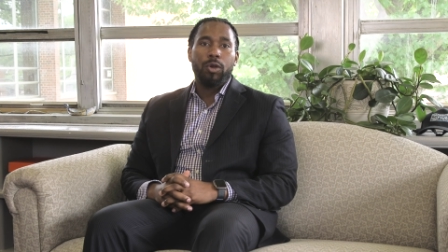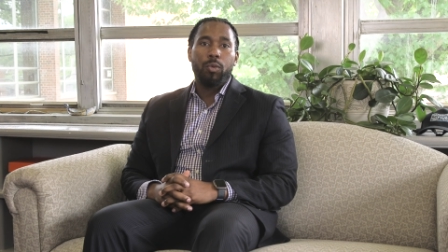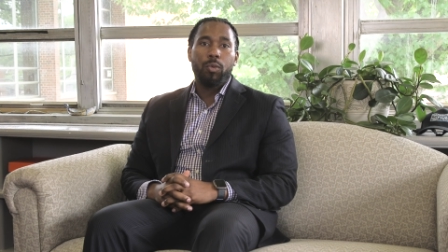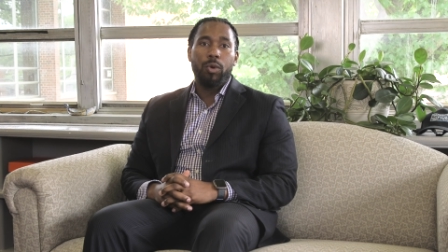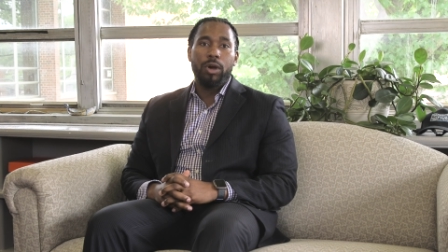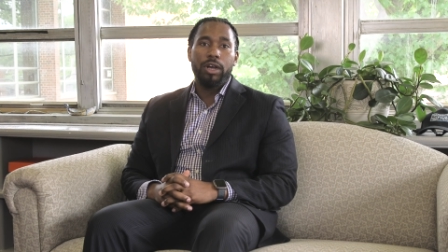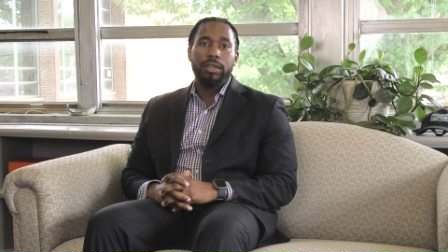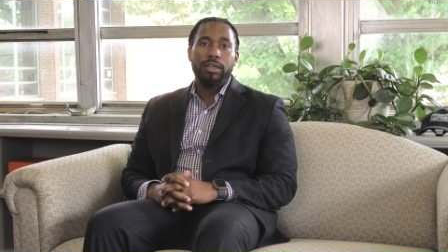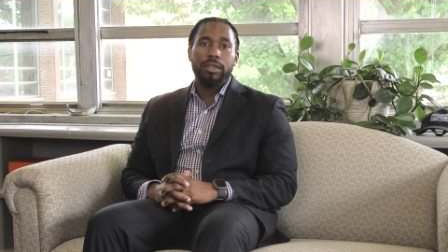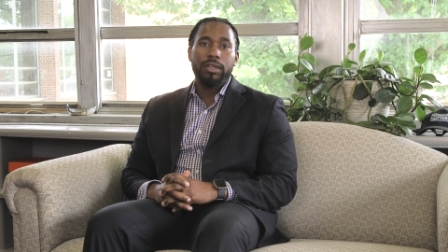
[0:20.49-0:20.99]

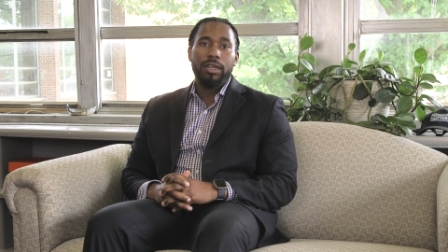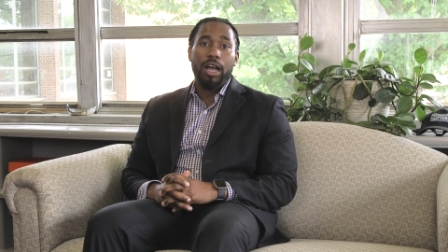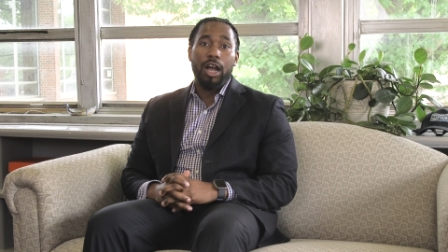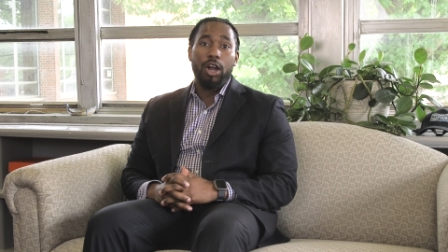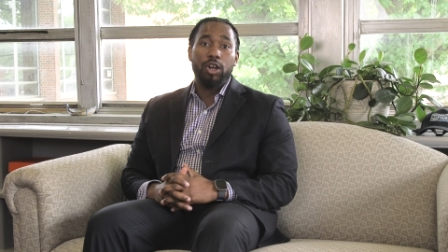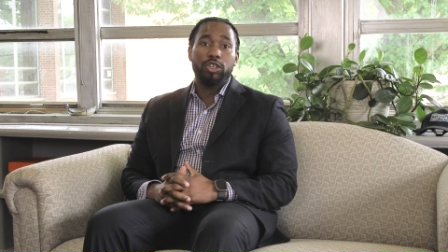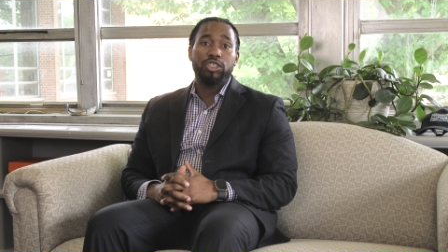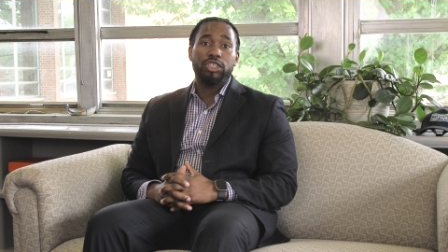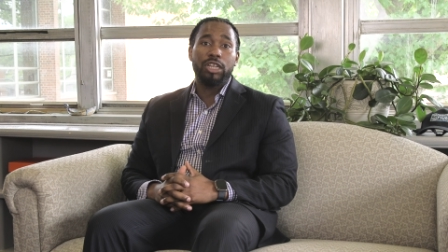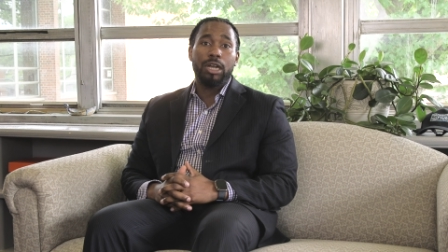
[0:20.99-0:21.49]
One,
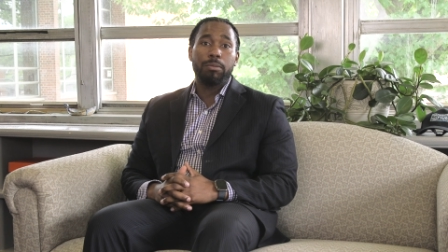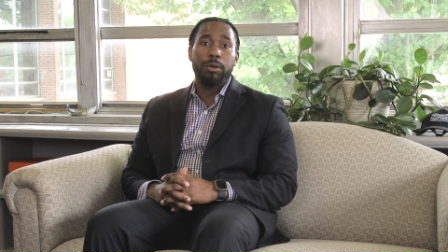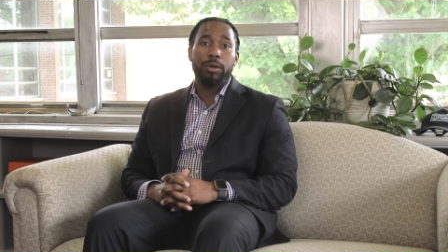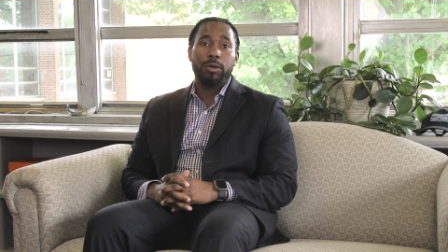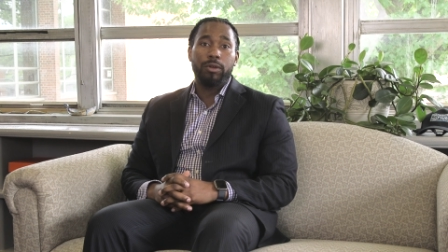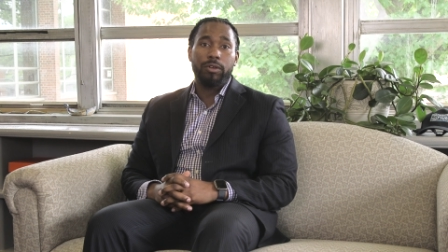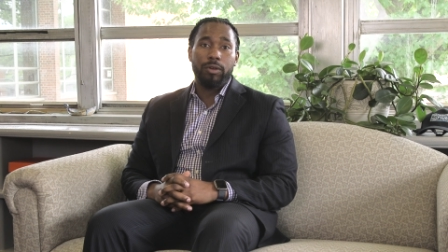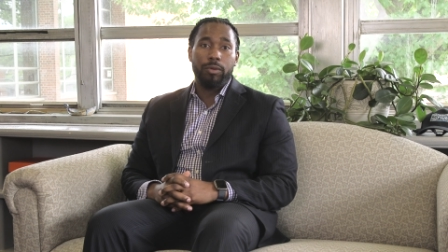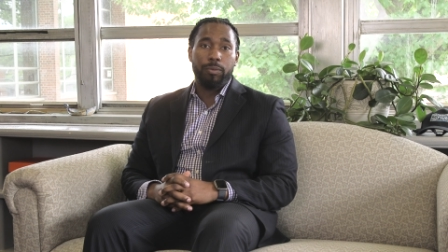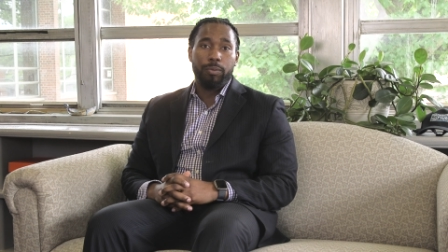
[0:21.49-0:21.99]
our
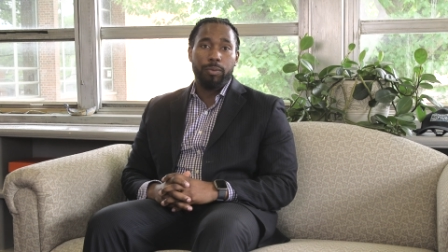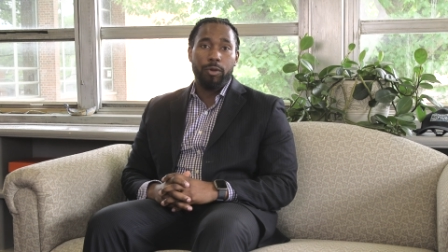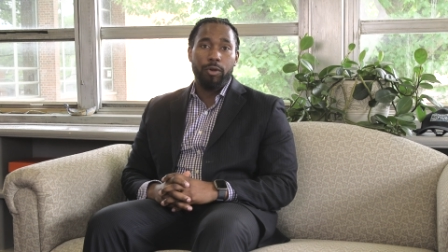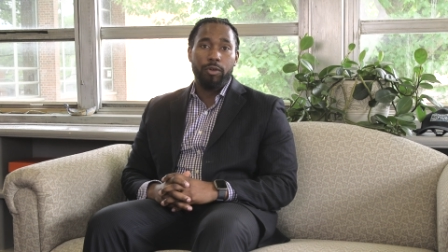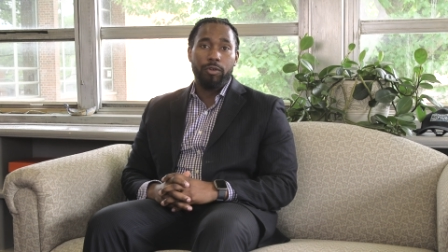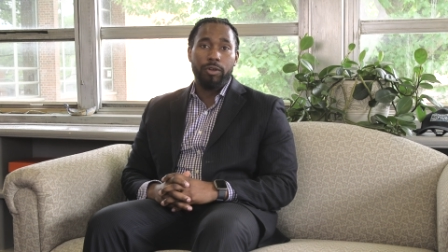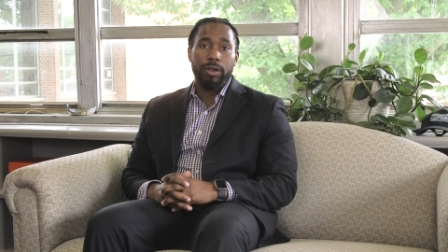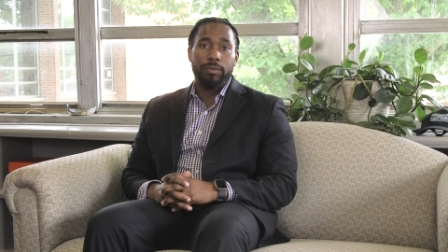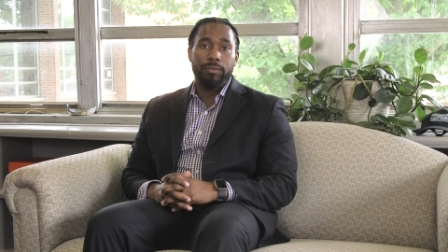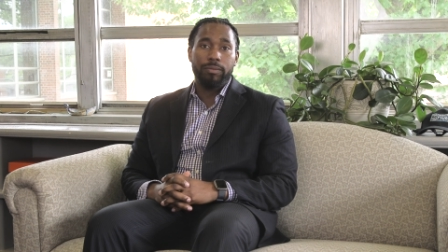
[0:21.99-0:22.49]
summer
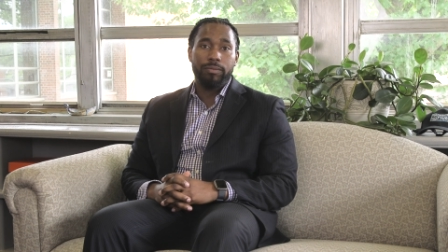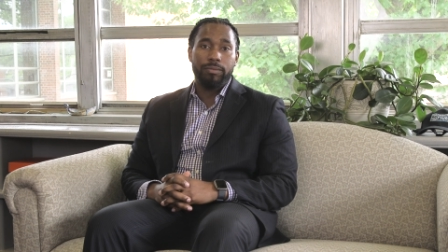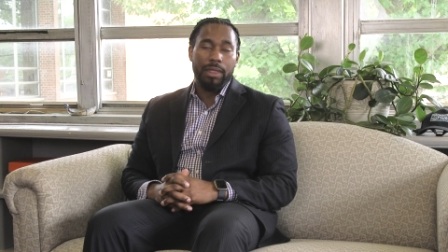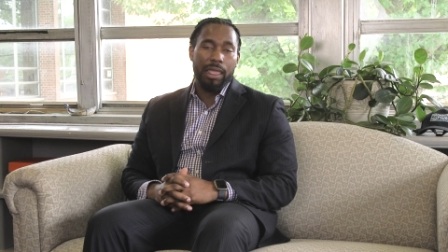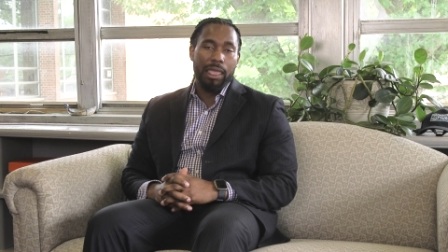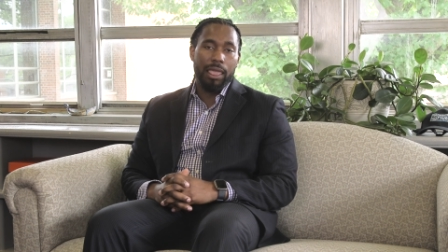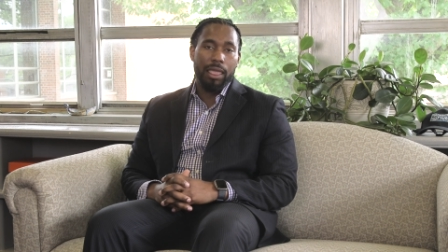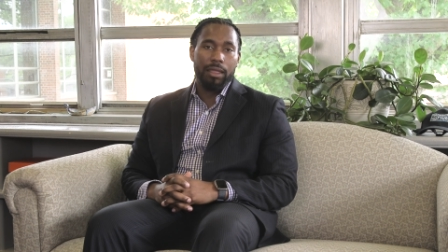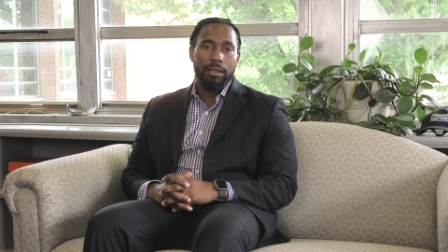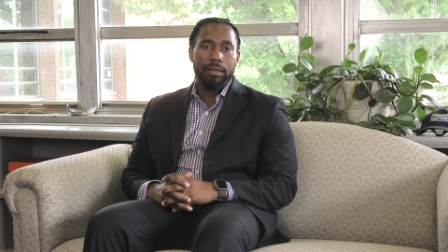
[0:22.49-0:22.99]
program.
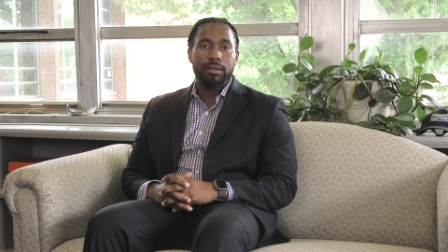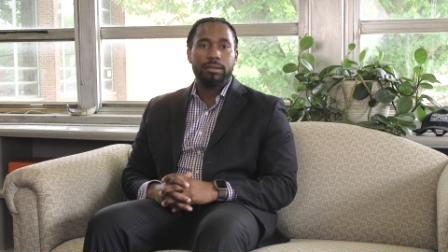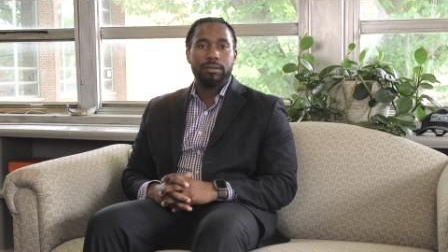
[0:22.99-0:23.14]
Uh,